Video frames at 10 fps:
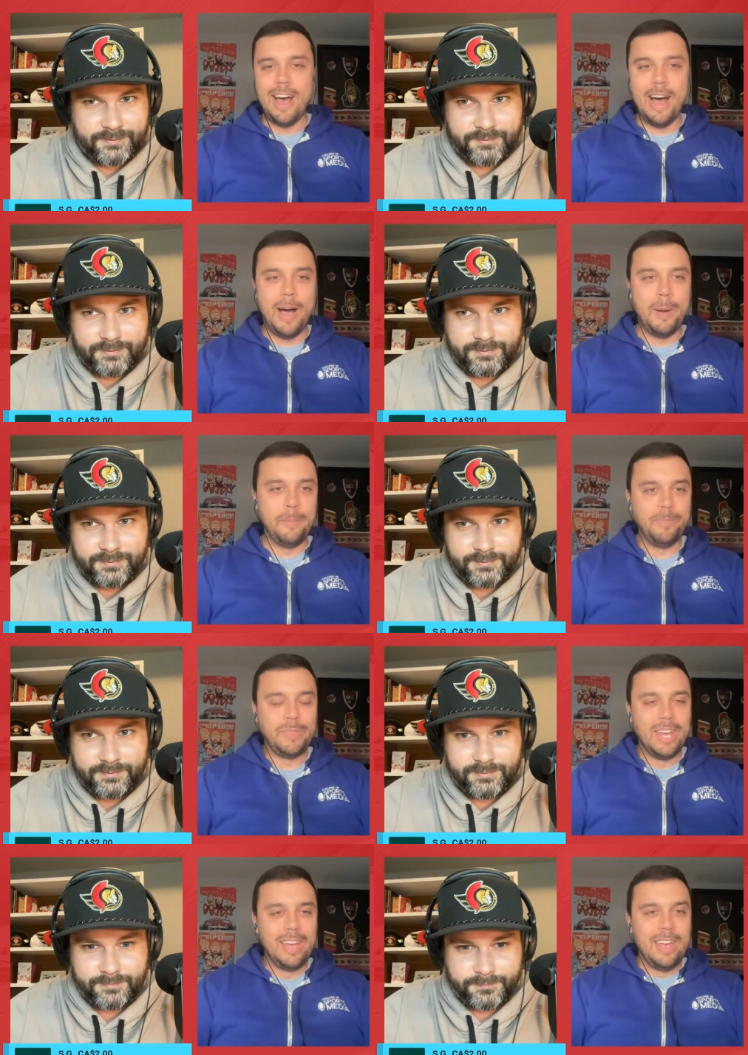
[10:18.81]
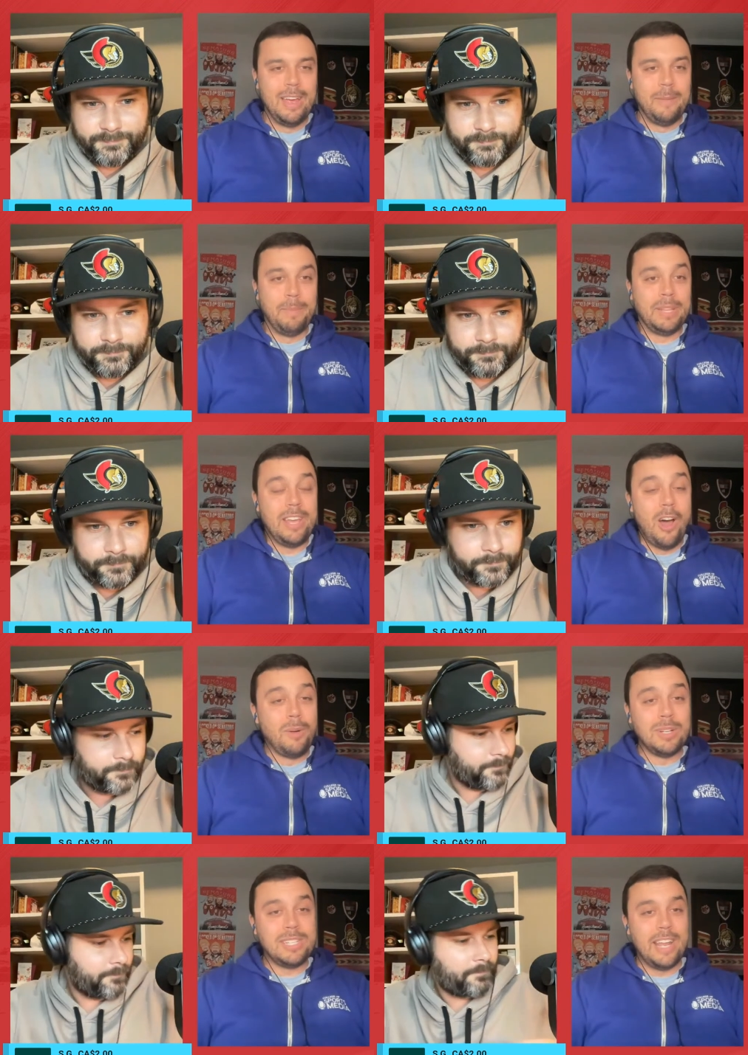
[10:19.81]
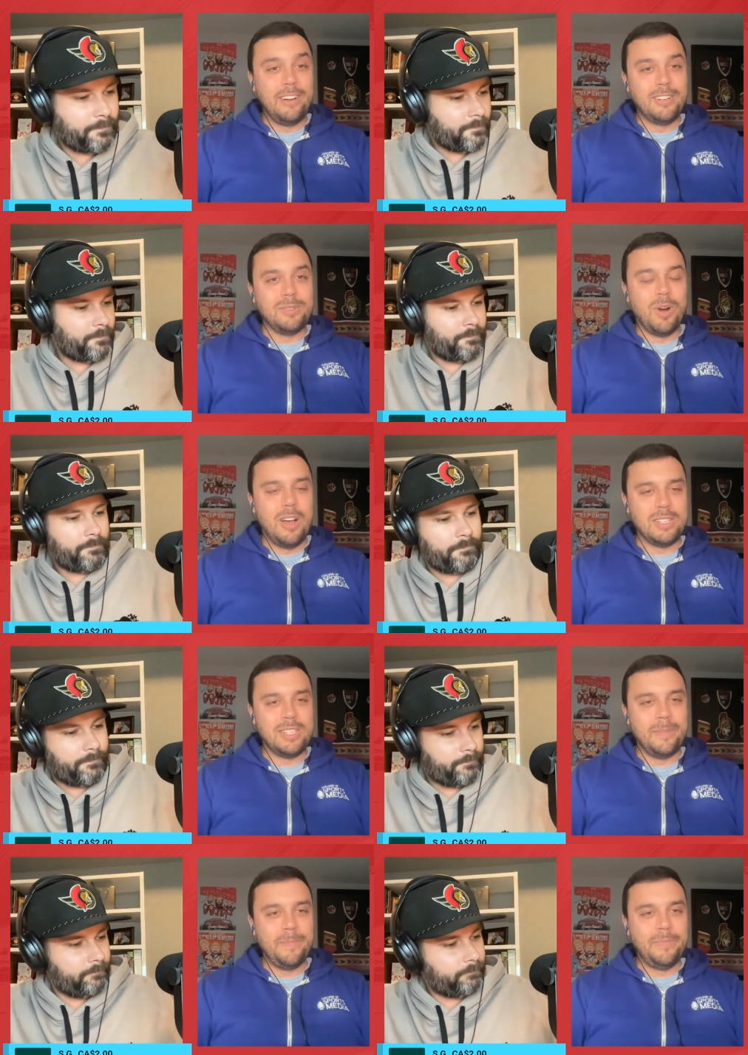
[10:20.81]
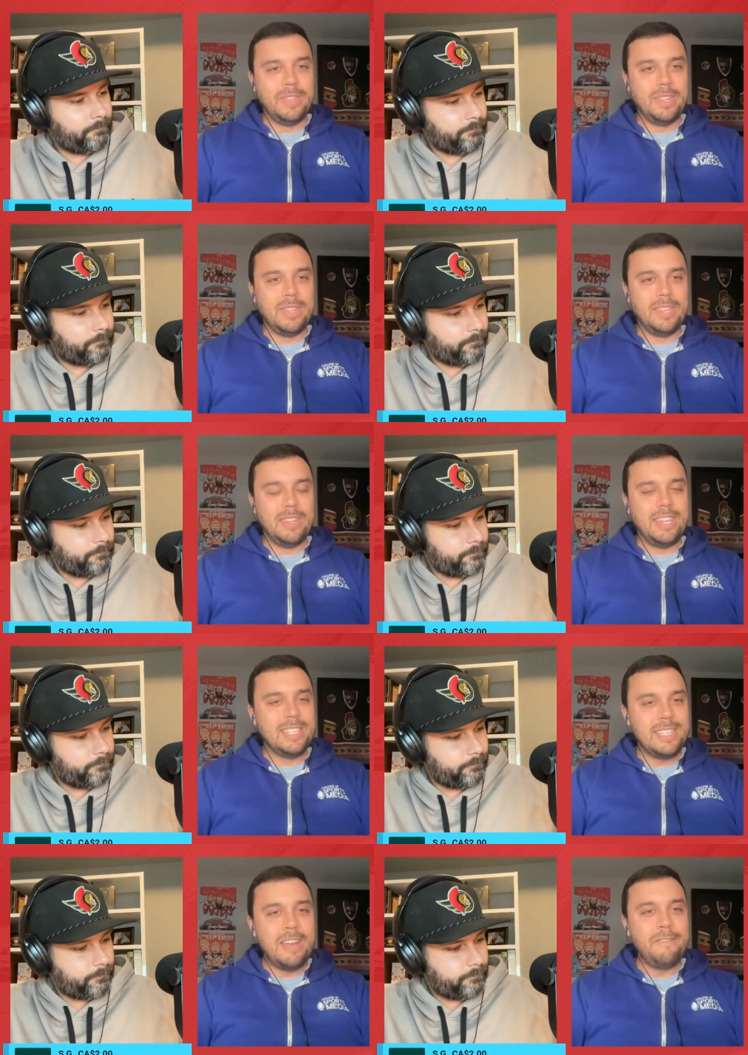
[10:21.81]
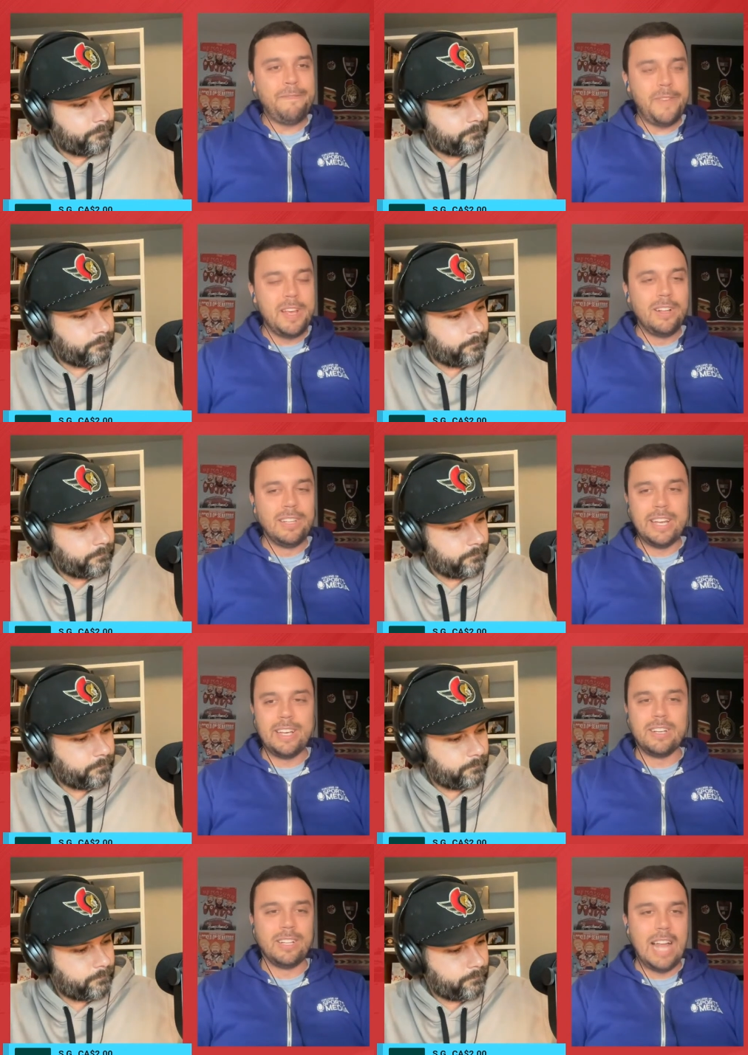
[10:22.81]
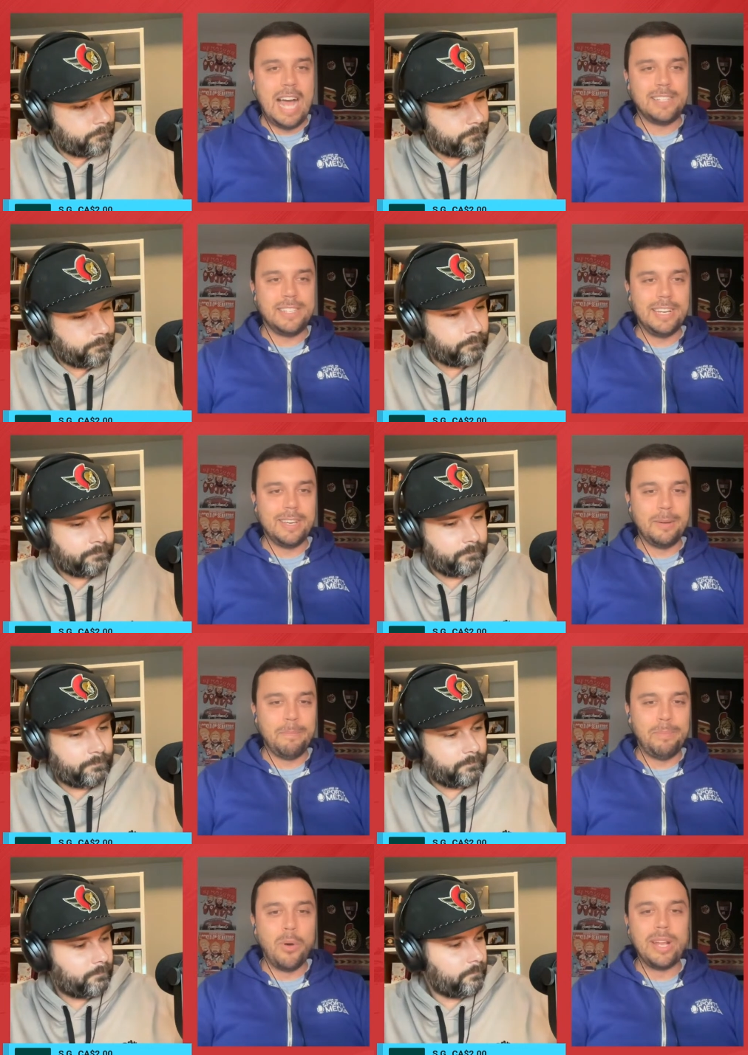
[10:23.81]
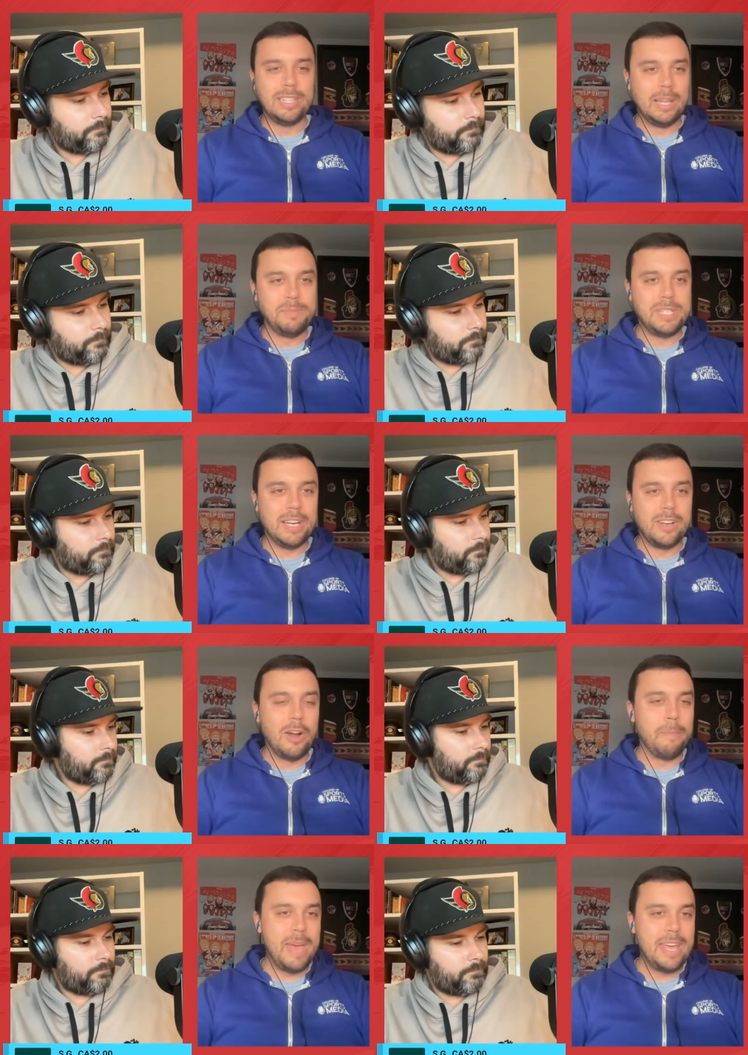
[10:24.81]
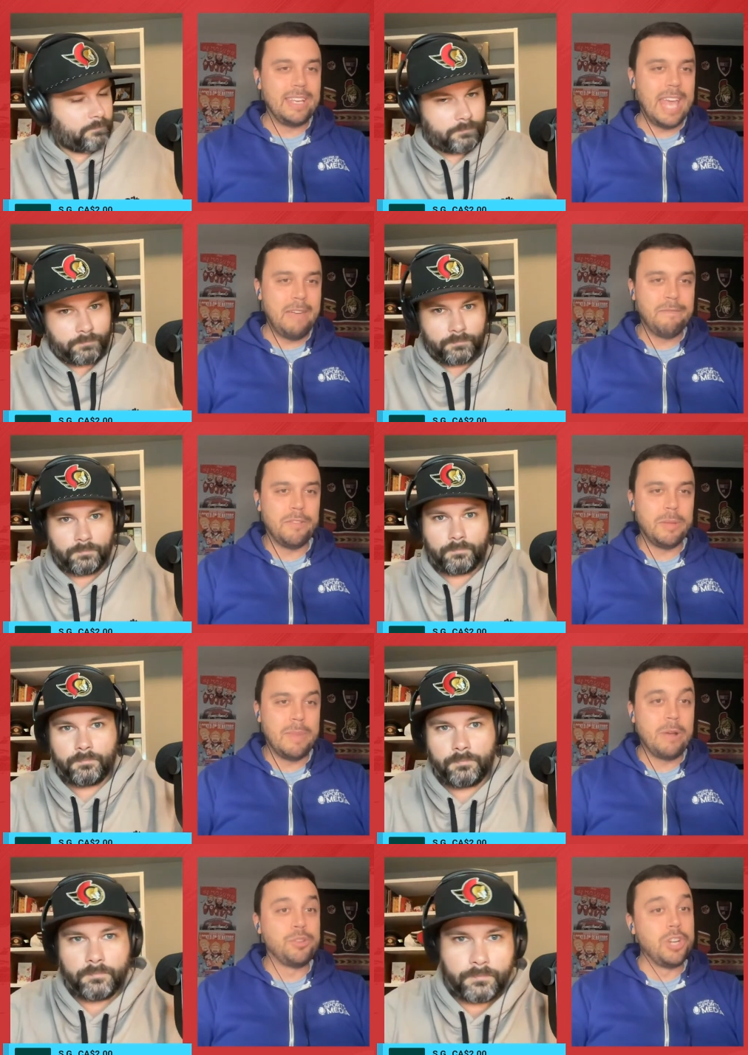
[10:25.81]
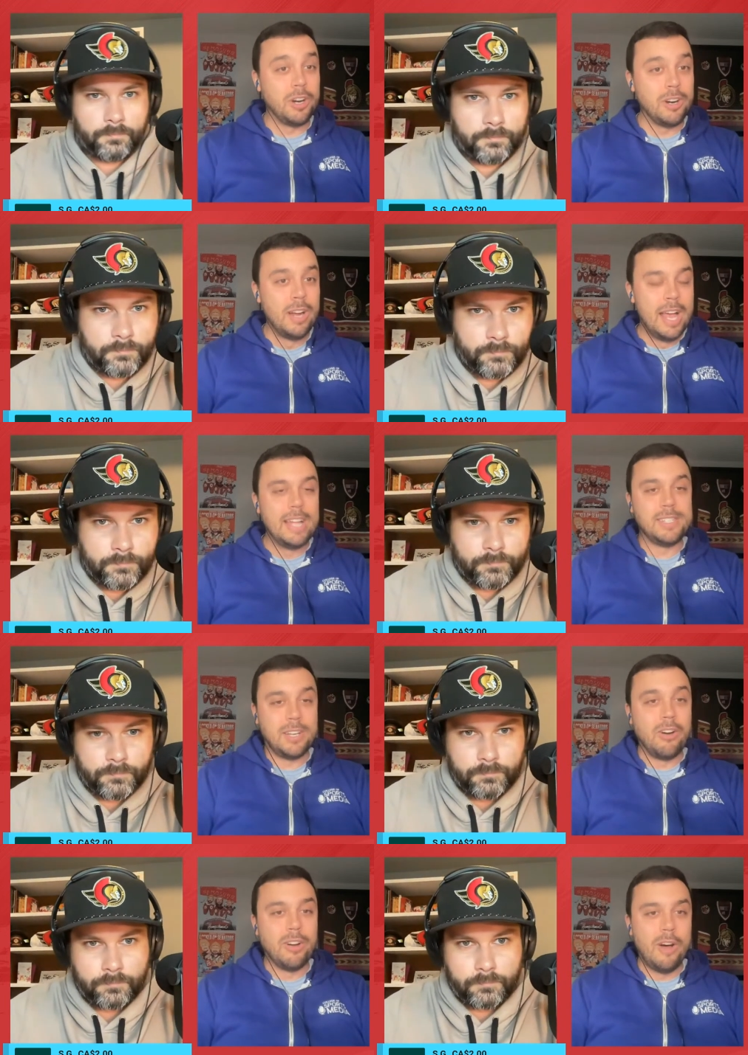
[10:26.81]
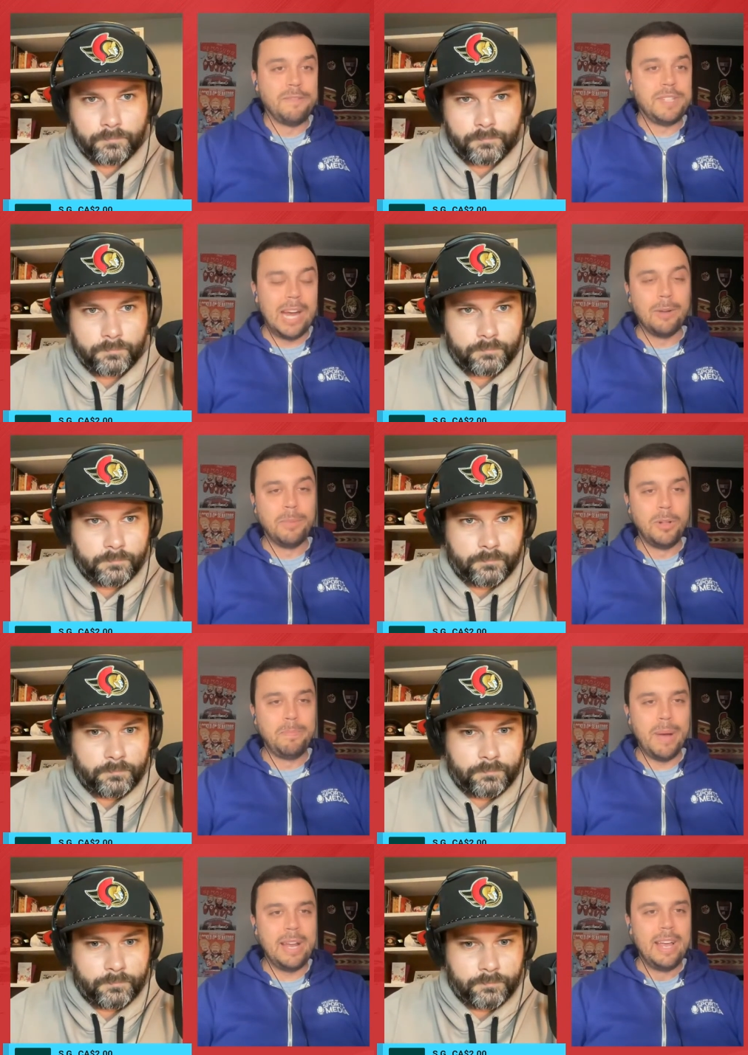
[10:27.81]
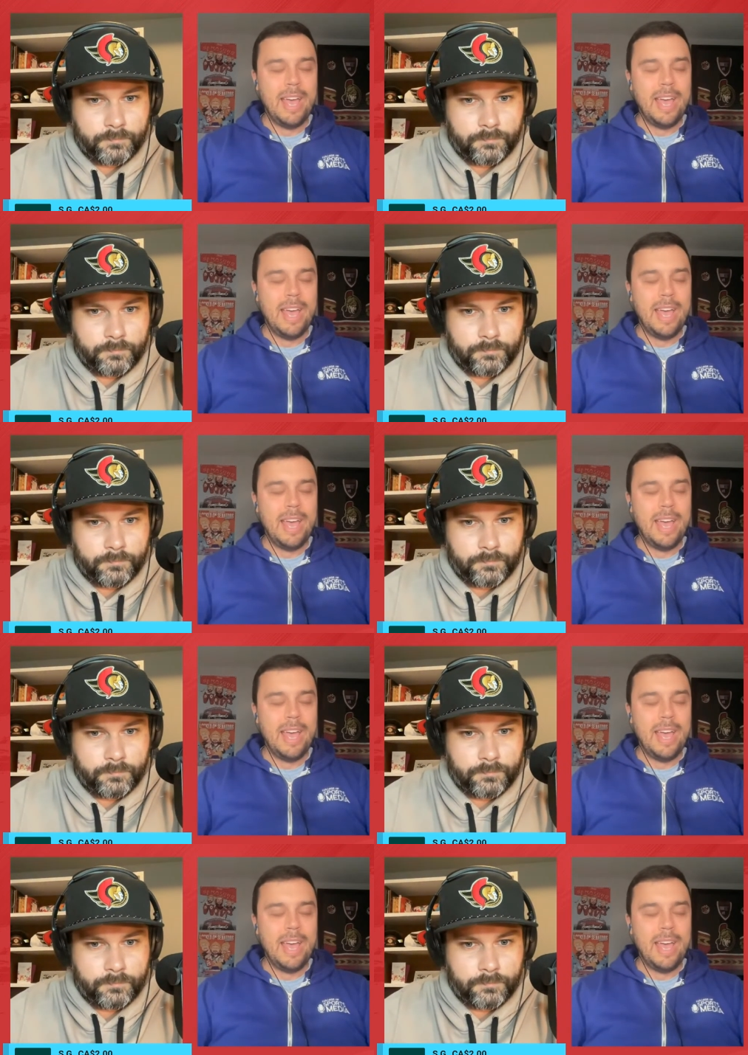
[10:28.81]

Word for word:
Speaker 1: Um but the Ottawa Senators, Ross, this didn't feel like a classic putting lipstick on a pig game for them. Now, sure, it started off terrible, but